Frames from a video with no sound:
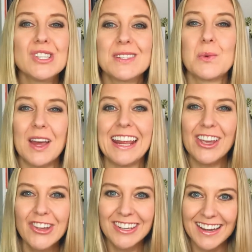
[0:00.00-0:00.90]
just want a
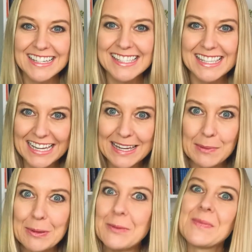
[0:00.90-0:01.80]
good night's
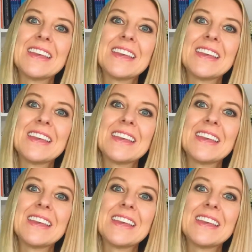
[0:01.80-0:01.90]
sleep.